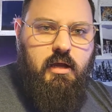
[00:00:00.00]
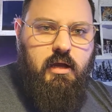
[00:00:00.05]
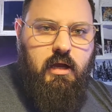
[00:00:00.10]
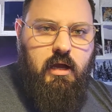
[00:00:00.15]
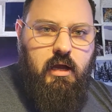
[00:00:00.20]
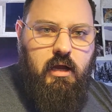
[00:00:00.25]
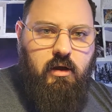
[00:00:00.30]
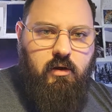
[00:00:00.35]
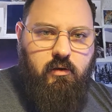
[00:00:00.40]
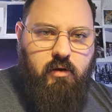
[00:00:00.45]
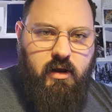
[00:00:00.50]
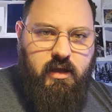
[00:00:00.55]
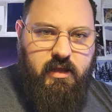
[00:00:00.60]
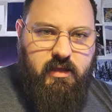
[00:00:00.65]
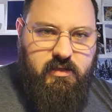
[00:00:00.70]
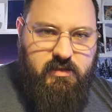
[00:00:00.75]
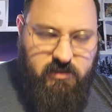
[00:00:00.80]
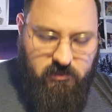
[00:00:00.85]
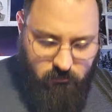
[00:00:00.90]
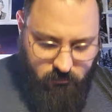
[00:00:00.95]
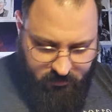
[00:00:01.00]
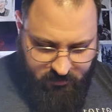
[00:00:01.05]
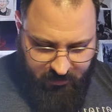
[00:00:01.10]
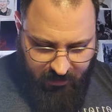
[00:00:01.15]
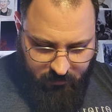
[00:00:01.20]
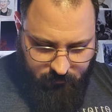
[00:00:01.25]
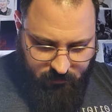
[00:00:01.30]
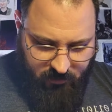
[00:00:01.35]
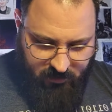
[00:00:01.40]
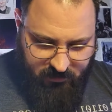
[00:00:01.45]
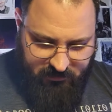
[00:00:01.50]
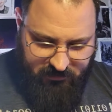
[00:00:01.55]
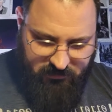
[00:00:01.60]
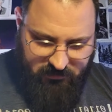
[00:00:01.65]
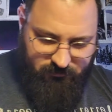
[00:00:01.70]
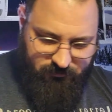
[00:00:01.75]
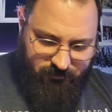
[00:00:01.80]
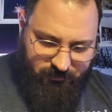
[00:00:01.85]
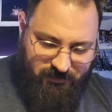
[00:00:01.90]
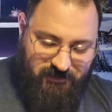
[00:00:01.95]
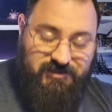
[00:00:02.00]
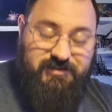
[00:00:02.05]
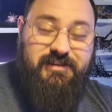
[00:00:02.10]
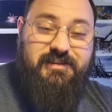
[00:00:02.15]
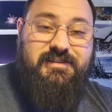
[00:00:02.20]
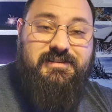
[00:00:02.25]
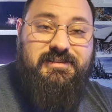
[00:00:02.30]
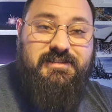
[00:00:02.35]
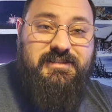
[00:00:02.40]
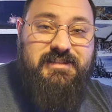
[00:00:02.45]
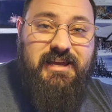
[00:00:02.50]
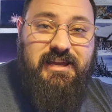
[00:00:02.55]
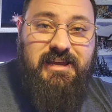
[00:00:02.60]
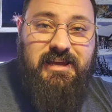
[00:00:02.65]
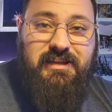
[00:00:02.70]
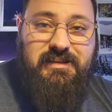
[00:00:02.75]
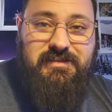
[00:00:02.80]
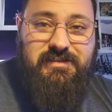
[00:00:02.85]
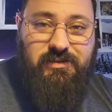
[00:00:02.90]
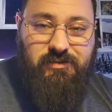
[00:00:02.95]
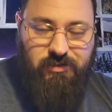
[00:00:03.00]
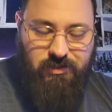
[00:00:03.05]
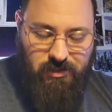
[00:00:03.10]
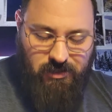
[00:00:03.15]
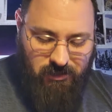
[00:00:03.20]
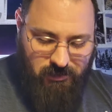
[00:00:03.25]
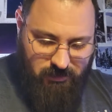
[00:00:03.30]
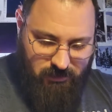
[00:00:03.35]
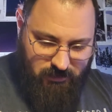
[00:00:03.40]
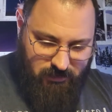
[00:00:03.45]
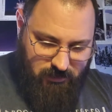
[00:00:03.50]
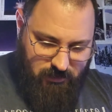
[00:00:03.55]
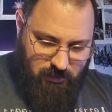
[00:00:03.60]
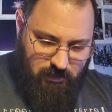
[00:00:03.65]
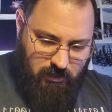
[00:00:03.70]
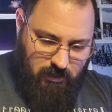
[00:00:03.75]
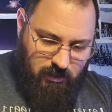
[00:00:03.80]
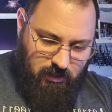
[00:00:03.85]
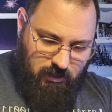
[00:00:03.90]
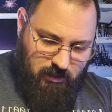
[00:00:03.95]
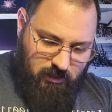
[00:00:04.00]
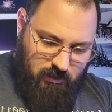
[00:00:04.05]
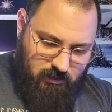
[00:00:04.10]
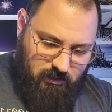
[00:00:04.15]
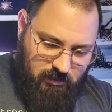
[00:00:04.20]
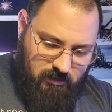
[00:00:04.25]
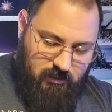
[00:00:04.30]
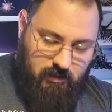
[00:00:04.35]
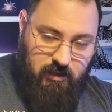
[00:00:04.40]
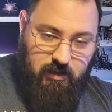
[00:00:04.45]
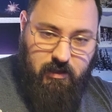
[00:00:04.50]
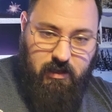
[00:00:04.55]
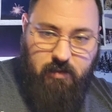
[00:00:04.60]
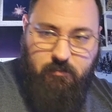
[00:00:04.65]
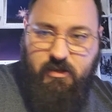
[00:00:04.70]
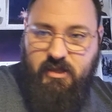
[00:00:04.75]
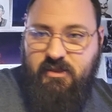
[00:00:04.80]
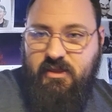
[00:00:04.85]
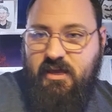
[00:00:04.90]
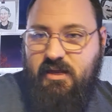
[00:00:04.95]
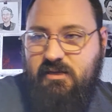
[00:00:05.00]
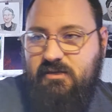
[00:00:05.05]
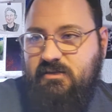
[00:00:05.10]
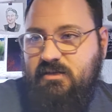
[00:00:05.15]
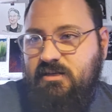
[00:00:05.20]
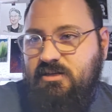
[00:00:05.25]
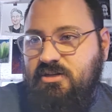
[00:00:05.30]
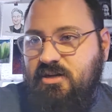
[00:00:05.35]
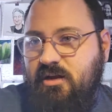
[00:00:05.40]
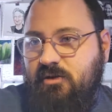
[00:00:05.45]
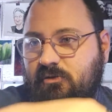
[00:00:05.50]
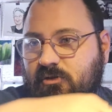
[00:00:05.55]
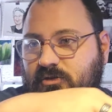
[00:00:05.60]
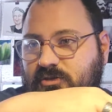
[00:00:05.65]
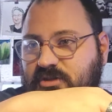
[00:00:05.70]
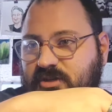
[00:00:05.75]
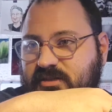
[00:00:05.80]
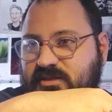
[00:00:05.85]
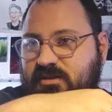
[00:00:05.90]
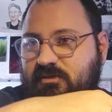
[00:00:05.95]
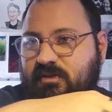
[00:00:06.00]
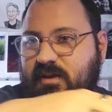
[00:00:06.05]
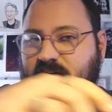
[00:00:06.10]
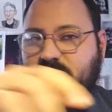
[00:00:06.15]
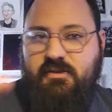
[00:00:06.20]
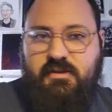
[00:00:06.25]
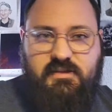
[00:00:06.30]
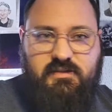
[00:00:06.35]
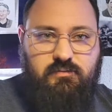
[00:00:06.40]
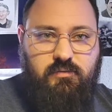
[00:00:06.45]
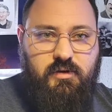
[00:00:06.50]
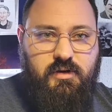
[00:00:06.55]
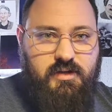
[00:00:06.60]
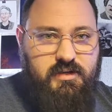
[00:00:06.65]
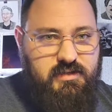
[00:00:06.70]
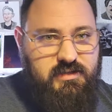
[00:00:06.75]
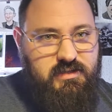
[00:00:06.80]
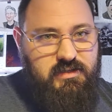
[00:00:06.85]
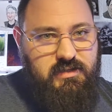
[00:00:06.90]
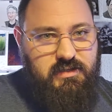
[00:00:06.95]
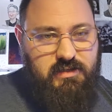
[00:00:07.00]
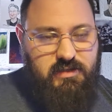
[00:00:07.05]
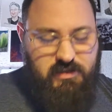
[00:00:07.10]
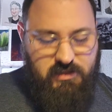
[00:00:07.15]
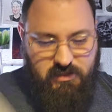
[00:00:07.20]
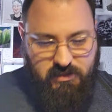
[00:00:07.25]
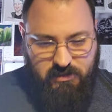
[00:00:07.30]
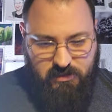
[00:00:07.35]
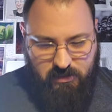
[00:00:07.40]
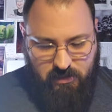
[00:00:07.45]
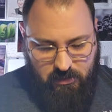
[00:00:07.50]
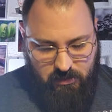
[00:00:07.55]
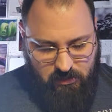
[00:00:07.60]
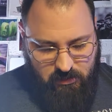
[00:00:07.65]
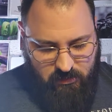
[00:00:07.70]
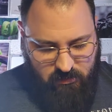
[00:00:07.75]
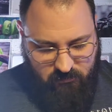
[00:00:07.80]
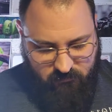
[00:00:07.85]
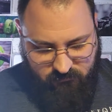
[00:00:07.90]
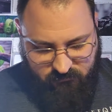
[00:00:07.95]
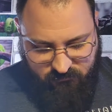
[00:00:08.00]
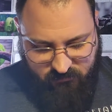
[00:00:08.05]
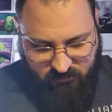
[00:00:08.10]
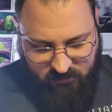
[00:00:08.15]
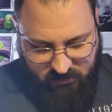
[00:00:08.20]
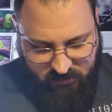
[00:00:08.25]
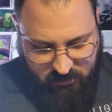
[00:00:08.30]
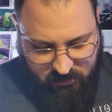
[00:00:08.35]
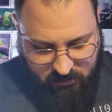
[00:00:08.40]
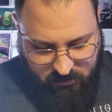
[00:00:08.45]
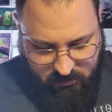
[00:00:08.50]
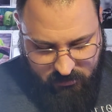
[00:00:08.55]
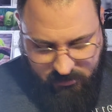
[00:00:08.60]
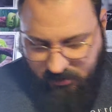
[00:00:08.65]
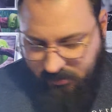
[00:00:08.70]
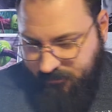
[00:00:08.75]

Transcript: All right, so we're 10 minutes so far. Sorry this is taking so long. And I mean, that is the general gist of how this works on filling